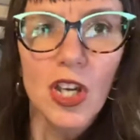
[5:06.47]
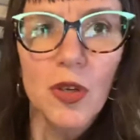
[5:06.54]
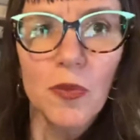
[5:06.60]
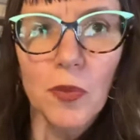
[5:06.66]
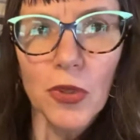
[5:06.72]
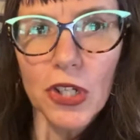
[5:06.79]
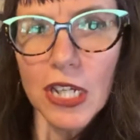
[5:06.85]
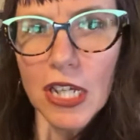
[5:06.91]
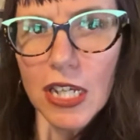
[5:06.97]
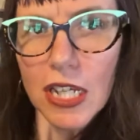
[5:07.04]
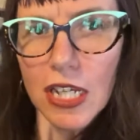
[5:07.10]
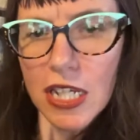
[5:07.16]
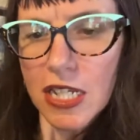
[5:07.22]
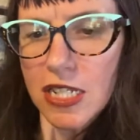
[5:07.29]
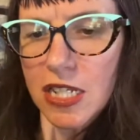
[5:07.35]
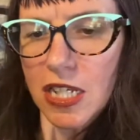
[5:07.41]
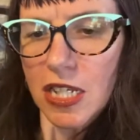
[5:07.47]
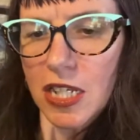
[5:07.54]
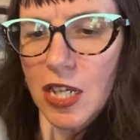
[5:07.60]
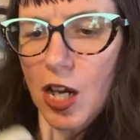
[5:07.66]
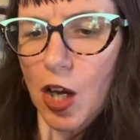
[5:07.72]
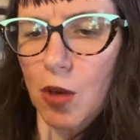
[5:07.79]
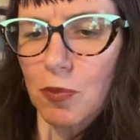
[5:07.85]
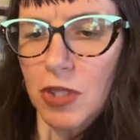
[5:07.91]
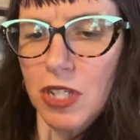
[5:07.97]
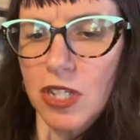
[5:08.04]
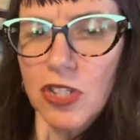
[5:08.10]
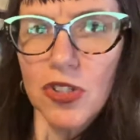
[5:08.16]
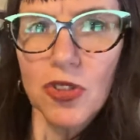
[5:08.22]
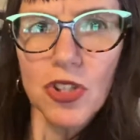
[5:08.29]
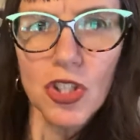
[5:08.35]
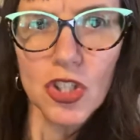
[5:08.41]
pretty easy. These
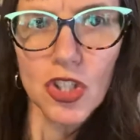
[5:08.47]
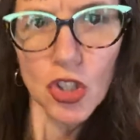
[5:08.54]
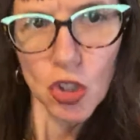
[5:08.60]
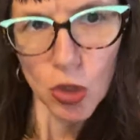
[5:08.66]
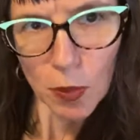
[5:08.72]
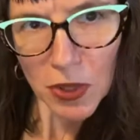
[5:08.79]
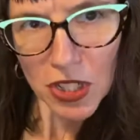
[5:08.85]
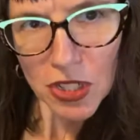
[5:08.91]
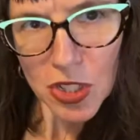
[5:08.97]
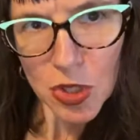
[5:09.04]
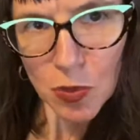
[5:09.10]
are the 2-piece